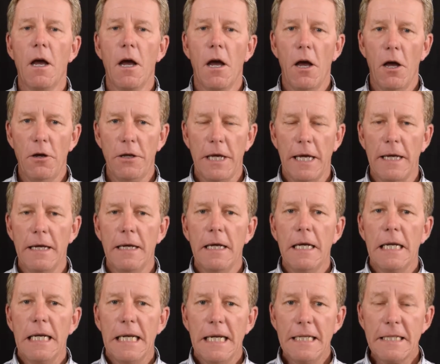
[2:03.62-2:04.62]

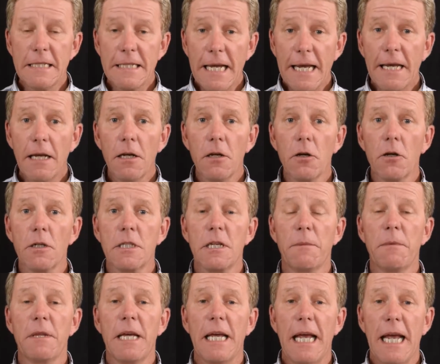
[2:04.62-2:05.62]
Let's take a look at some
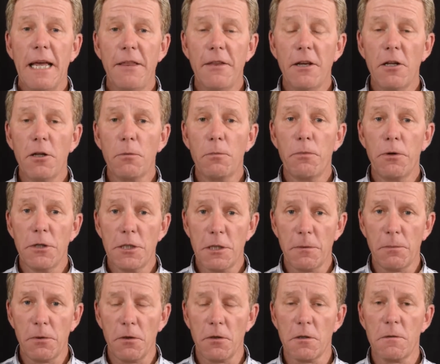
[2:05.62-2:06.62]
of the ethical
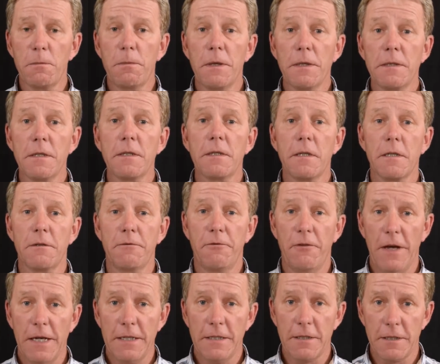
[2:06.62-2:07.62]
principles businesses face